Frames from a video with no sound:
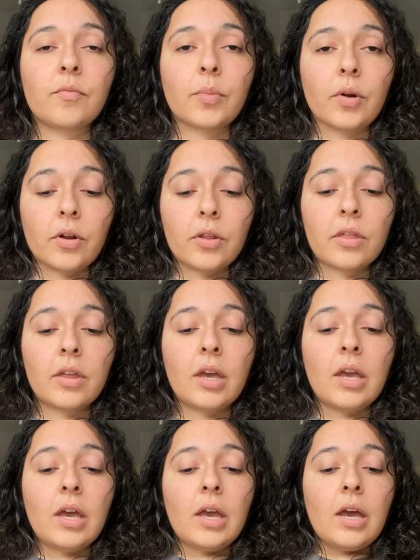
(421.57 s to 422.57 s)
birth,
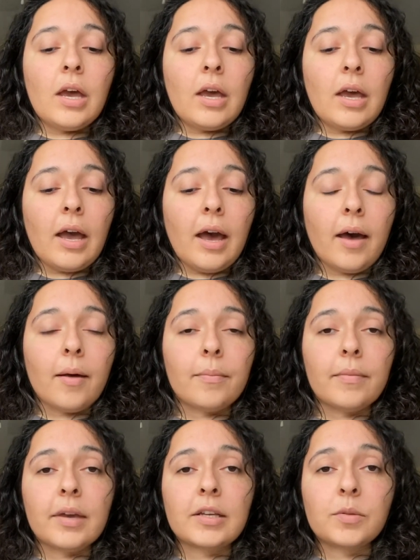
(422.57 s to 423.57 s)

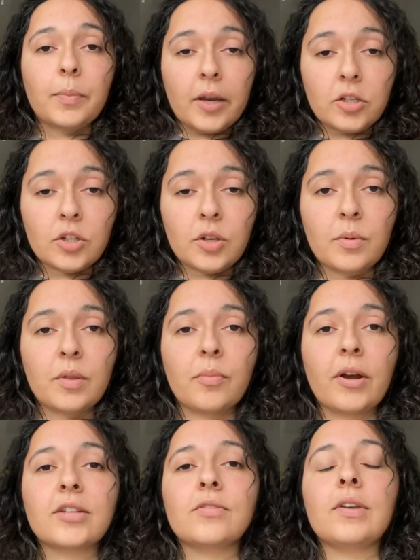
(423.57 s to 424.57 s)
especially with
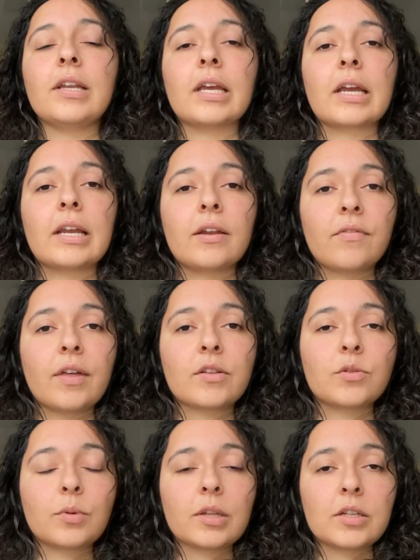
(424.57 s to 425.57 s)
breastfeeding, and if
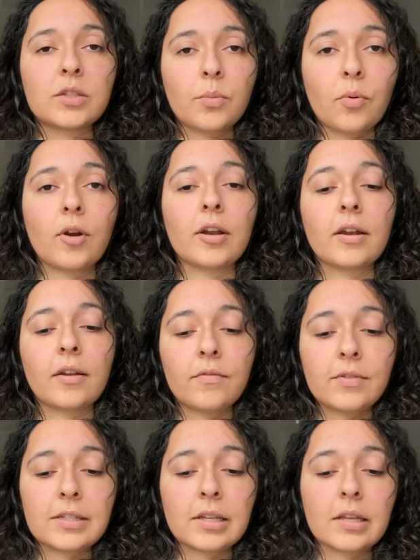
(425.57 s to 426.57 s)
that's really supported and
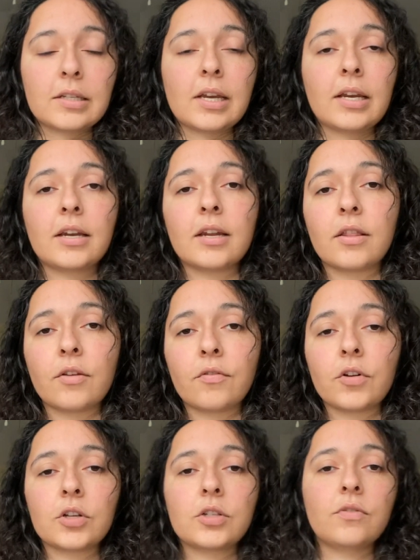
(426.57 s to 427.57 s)
facilitated in the
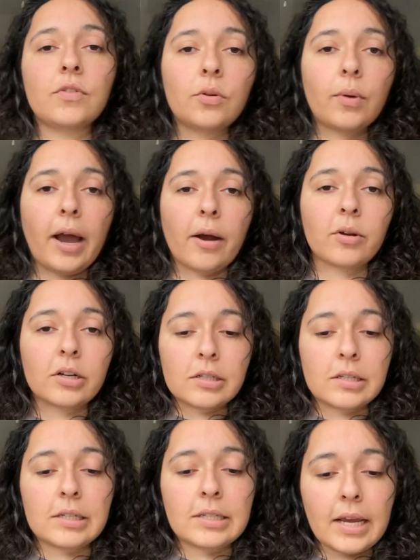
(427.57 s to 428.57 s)
first few hours
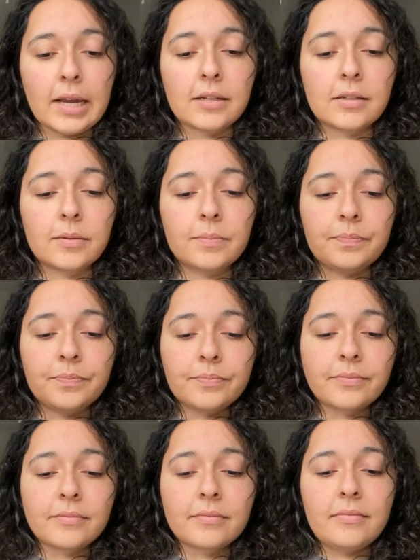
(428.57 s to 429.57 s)
to days.
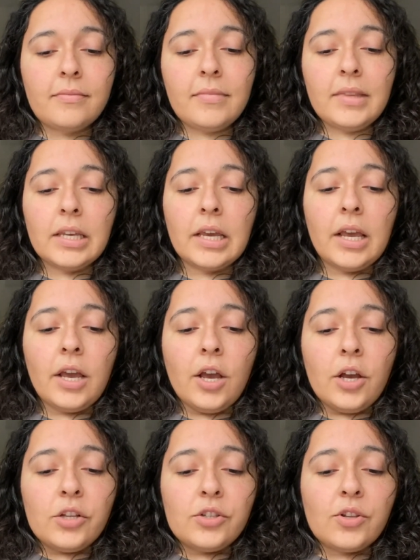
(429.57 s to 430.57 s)

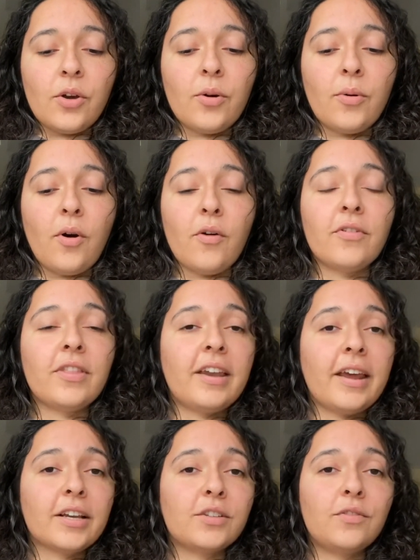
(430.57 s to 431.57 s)
So over the
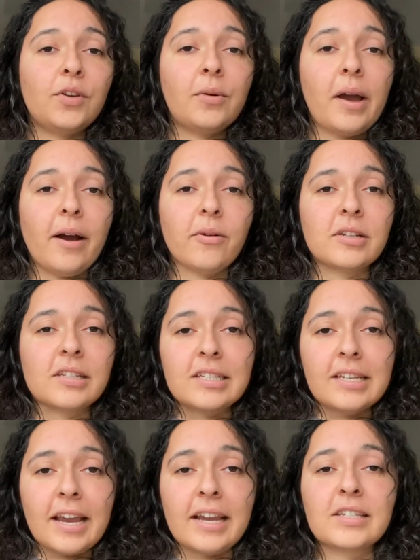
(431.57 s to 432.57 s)
next few hours and
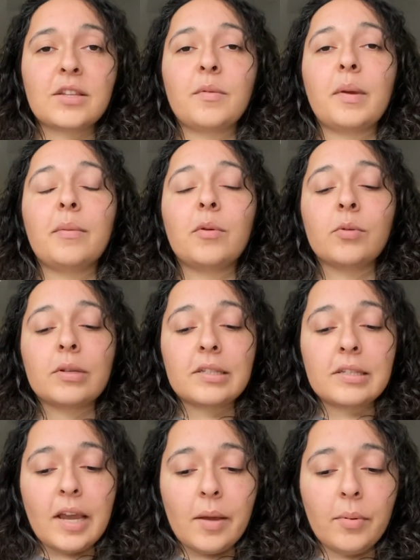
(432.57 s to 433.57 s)
days, the baby will
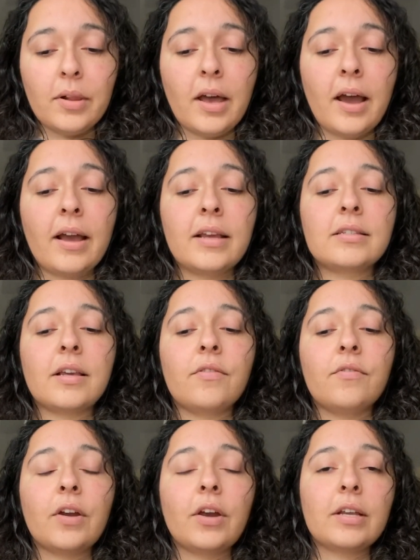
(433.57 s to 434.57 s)
stabilize
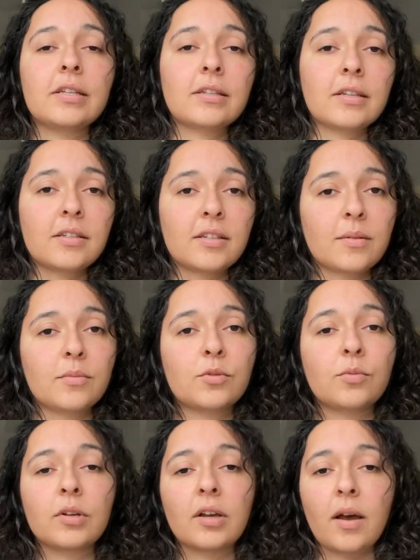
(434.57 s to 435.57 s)
and various
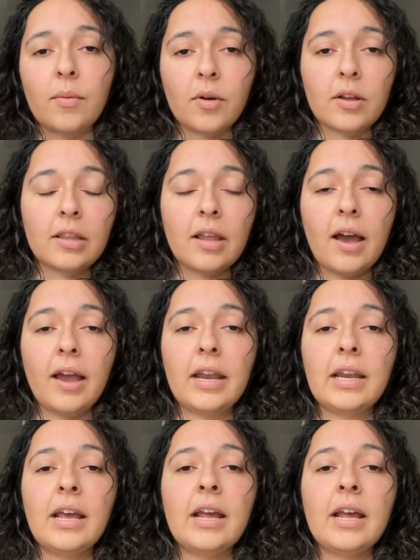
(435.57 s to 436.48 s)
systems will come online.